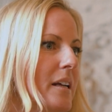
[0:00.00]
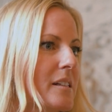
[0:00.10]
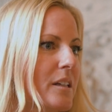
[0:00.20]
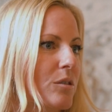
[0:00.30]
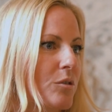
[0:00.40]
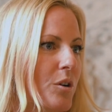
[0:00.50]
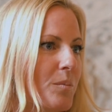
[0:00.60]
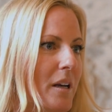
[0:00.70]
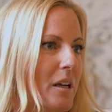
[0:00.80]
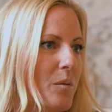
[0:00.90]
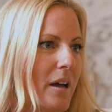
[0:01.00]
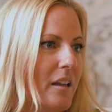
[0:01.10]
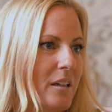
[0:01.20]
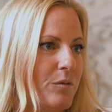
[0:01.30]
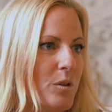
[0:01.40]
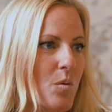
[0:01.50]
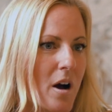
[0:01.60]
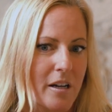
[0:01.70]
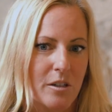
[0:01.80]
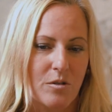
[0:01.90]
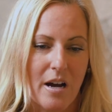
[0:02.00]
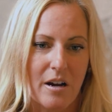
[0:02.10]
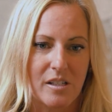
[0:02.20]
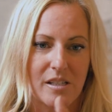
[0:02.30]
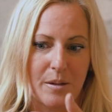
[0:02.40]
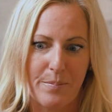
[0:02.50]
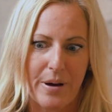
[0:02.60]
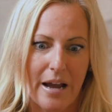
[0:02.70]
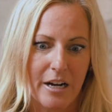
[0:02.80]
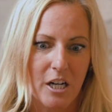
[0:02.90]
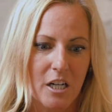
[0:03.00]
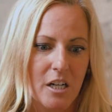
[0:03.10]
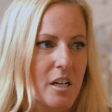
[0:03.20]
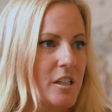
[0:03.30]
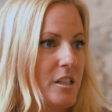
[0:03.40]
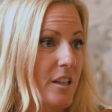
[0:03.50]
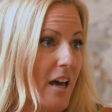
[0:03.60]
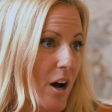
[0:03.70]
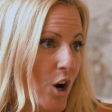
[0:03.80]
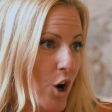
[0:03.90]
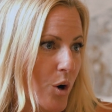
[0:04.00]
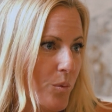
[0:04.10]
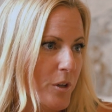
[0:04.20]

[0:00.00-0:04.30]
It's throwing money away. If you walk into a house as a buyer to that home,